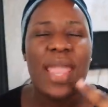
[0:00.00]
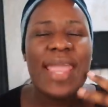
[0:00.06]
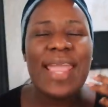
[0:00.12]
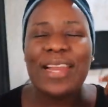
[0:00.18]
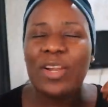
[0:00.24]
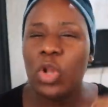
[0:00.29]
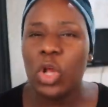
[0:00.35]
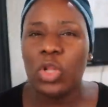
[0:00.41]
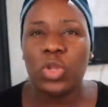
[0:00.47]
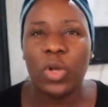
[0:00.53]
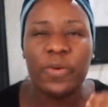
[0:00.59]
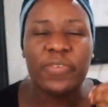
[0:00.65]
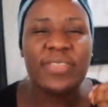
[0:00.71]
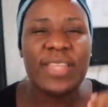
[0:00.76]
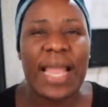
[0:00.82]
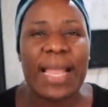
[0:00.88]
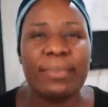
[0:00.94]
A lot
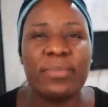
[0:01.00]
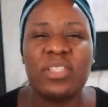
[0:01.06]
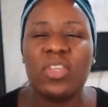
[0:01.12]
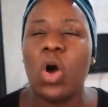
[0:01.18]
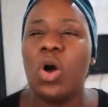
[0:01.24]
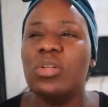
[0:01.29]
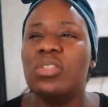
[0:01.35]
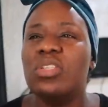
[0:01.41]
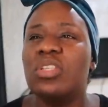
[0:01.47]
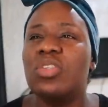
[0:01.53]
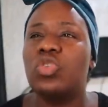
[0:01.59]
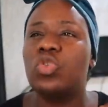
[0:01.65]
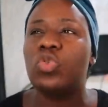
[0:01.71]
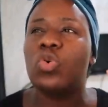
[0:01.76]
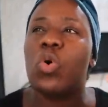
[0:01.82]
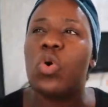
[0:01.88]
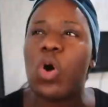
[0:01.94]
of times, all these
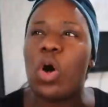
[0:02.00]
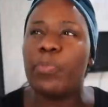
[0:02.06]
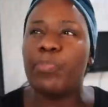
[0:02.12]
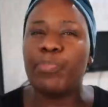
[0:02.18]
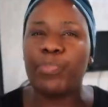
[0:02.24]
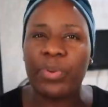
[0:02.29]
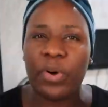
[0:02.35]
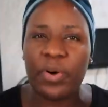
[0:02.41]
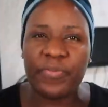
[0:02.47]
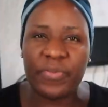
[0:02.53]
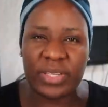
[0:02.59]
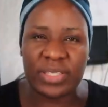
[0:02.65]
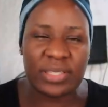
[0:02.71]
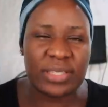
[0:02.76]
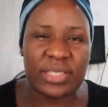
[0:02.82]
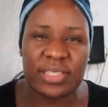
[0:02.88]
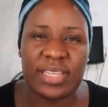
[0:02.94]
so-called
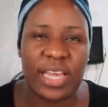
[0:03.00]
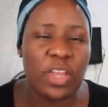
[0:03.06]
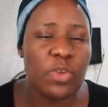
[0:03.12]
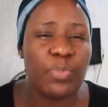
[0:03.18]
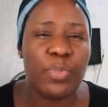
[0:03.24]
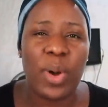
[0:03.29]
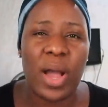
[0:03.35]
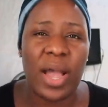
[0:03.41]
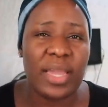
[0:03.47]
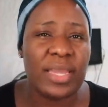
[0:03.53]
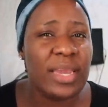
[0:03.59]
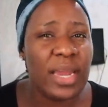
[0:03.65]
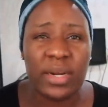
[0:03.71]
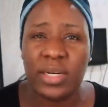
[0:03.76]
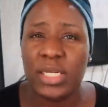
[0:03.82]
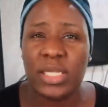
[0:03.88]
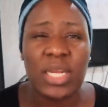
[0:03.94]
prophecies that people are
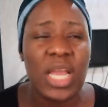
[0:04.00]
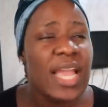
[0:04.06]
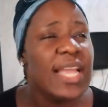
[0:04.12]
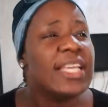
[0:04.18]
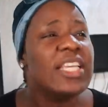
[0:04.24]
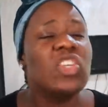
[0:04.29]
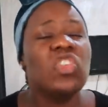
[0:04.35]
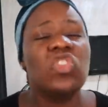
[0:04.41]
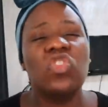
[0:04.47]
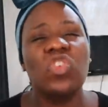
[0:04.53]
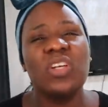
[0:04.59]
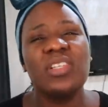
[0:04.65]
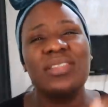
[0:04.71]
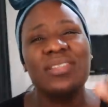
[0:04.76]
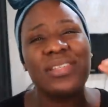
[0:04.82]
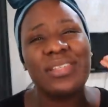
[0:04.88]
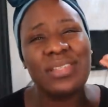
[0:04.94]
hearing is
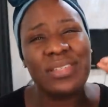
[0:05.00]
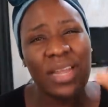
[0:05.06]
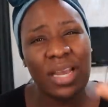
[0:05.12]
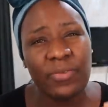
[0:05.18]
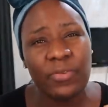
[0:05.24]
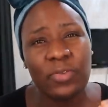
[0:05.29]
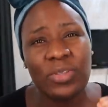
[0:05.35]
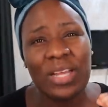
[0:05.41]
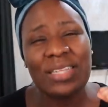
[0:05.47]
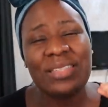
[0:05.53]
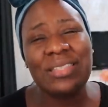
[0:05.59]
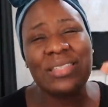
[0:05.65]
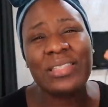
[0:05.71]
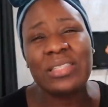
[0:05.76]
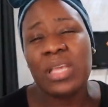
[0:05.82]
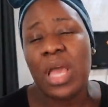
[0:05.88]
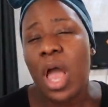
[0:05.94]
just the devil that
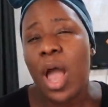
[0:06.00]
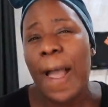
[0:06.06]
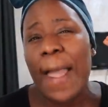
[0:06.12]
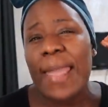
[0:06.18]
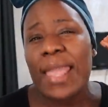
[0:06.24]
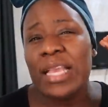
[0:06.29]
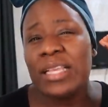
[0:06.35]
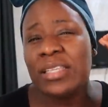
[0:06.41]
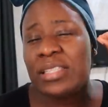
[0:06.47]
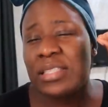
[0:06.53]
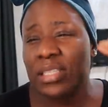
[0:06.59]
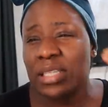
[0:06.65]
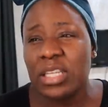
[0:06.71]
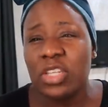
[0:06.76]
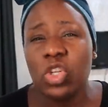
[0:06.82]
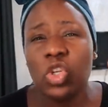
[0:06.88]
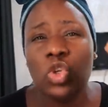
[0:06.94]
is
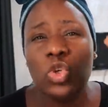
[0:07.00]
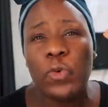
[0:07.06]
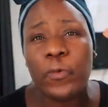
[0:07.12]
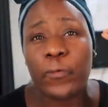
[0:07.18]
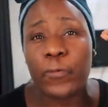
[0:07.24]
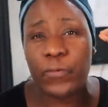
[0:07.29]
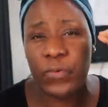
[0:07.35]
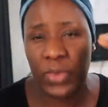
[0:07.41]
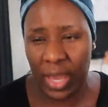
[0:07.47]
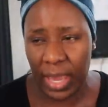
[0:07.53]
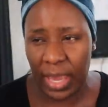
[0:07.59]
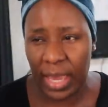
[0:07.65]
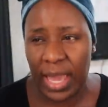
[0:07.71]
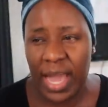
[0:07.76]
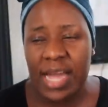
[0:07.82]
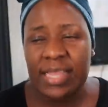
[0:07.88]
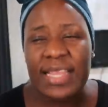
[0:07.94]
instilling in you
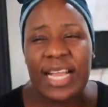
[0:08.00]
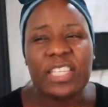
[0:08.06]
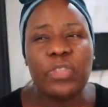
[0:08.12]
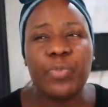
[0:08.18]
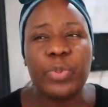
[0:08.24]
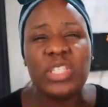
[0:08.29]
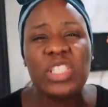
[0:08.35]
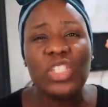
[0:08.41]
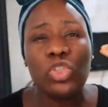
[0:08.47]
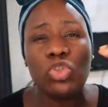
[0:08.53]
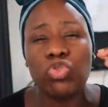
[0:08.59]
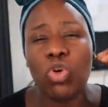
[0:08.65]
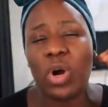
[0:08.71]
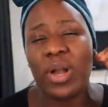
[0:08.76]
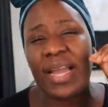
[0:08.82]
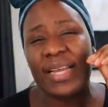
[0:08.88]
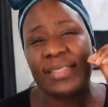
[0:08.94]
fear, that is putting the
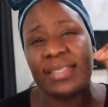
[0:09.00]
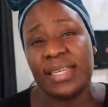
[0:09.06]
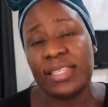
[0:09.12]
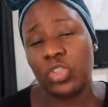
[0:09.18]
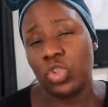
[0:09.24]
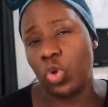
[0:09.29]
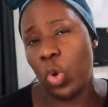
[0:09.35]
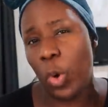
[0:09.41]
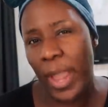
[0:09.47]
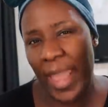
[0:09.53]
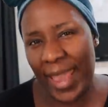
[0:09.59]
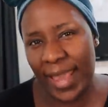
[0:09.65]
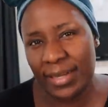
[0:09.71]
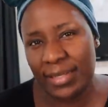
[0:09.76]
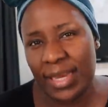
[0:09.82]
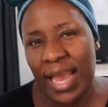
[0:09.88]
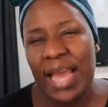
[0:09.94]
wrong ideas in your
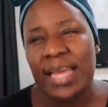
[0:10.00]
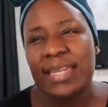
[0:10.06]
head,